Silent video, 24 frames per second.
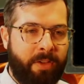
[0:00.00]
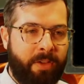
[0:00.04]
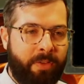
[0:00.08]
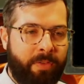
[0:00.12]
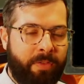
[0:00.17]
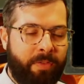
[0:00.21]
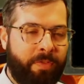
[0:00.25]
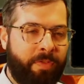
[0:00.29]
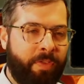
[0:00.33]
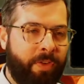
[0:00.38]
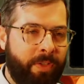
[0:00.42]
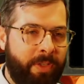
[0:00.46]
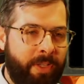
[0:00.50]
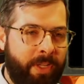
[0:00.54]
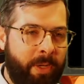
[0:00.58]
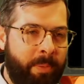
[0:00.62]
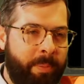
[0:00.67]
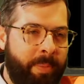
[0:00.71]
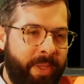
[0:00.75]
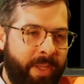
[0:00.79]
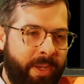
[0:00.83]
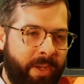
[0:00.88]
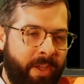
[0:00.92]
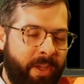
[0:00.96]
for a little
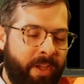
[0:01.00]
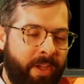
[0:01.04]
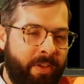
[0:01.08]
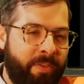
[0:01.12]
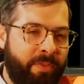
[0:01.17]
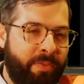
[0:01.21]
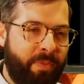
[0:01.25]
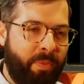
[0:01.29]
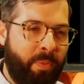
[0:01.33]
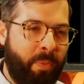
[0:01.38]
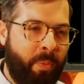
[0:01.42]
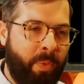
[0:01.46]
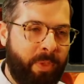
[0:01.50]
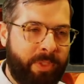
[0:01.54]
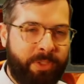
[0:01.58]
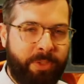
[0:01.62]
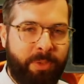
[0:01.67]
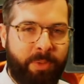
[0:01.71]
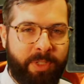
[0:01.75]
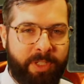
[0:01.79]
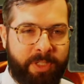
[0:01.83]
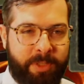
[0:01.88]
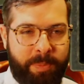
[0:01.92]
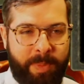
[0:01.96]
bit of what to
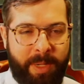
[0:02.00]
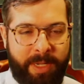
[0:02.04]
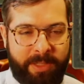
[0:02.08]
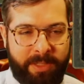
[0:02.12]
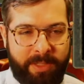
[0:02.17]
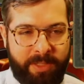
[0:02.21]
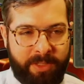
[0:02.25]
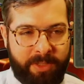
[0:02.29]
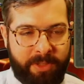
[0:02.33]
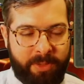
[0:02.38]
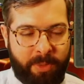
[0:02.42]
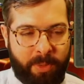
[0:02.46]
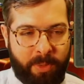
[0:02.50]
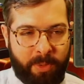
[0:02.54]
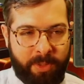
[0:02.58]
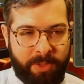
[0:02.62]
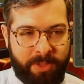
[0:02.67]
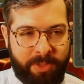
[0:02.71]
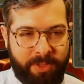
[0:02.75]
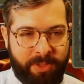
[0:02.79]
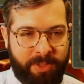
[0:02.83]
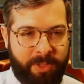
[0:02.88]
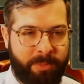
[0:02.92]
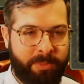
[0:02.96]
expect in this course
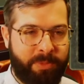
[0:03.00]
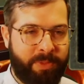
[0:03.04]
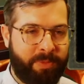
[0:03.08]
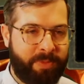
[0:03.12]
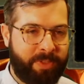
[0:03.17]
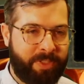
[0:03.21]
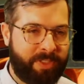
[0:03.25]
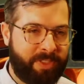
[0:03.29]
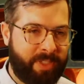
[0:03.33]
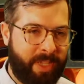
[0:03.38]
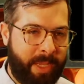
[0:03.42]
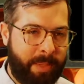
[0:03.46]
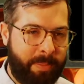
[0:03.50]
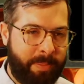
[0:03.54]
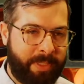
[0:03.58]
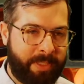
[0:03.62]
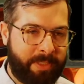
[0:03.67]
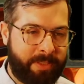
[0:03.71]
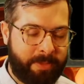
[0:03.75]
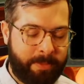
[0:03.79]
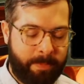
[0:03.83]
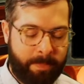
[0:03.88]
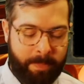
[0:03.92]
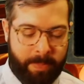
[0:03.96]
in terms of
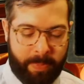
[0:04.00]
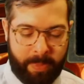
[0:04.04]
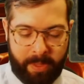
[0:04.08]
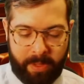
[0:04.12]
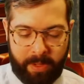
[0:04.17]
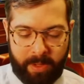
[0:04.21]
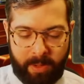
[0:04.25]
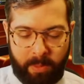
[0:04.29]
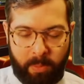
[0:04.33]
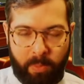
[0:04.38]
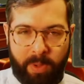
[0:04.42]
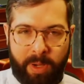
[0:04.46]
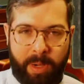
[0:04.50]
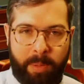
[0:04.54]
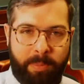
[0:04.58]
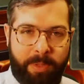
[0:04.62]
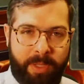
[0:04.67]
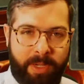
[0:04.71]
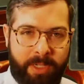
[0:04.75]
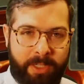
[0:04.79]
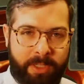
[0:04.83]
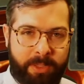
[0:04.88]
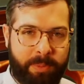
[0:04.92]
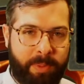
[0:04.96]
assignments, what I'm going
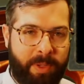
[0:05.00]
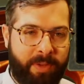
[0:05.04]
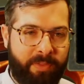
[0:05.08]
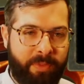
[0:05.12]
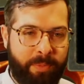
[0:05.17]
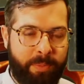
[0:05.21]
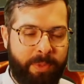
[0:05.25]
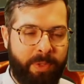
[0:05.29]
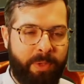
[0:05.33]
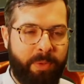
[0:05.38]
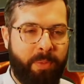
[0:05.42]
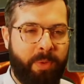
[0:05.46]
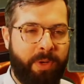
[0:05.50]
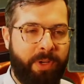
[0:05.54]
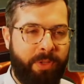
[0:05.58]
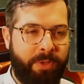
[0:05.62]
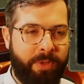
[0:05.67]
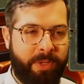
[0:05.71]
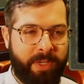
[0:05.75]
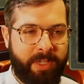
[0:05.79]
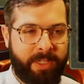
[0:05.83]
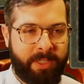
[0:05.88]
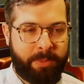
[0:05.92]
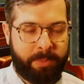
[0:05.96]
to expect from you, what you
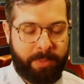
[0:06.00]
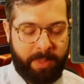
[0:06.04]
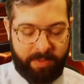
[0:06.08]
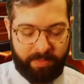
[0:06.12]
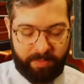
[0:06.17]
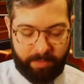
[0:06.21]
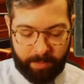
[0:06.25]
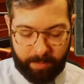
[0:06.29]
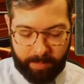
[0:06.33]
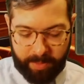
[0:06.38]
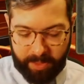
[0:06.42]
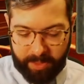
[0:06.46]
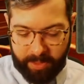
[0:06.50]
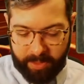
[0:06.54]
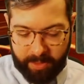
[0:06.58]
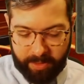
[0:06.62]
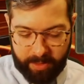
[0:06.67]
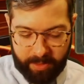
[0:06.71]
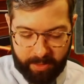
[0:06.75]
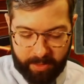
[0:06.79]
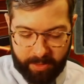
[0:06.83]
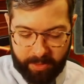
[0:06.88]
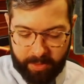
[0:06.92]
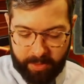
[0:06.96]
can expect from me.
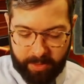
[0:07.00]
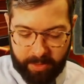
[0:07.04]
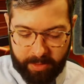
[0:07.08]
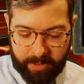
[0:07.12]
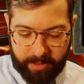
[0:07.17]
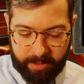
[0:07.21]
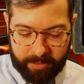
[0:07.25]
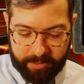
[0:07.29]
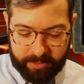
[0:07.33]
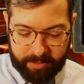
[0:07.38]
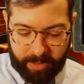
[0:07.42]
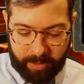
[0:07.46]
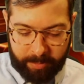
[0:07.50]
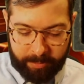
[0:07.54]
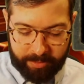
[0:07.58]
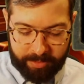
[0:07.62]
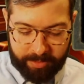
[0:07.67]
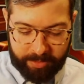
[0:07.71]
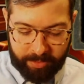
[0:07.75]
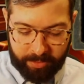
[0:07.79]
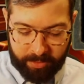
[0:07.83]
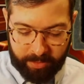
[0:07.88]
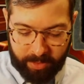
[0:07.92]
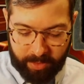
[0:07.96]
Assignments,
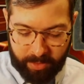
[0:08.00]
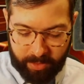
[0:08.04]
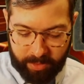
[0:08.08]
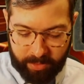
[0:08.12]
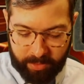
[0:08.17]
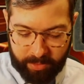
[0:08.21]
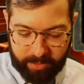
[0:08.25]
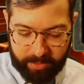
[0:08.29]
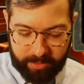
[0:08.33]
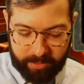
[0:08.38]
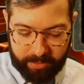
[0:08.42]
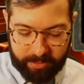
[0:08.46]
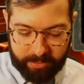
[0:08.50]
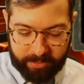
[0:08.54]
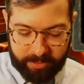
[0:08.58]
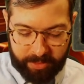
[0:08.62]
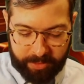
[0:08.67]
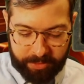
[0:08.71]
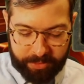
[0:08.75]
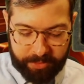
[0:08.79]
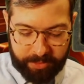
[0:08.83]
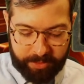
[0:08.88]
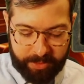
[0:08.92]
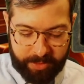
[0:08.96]
there are
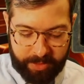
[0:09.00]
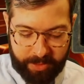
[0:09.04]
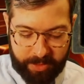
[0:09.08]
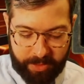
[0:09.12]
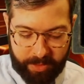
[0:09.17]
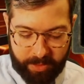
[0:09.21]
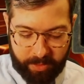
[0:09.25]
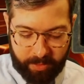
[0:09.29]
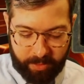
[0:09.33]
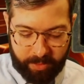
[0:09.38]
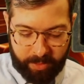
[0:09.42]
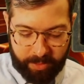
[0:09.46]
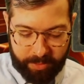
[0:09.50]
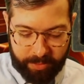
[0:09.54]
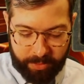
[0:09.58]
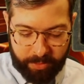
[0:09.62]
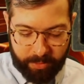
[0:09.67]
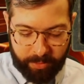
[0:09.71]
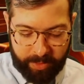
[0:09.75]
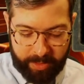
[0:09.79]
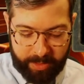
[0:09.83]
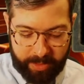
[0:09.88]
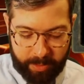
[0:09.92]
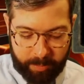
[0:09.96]
essentially,
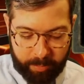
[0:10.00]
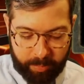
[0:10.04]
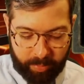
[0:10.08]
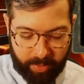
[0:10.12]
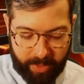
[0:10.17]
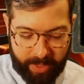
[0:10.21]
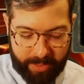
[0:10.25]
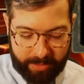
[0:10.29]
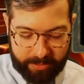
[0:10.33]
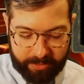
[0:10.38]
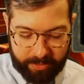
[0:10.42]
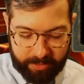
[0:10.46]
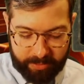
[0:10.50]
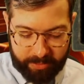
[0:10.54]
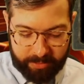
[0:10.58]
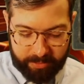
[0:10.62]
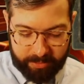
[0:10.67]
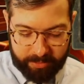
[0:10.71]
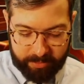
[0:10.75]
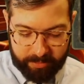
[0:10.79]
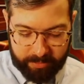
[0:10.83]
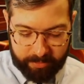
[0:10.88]
ungraded practice.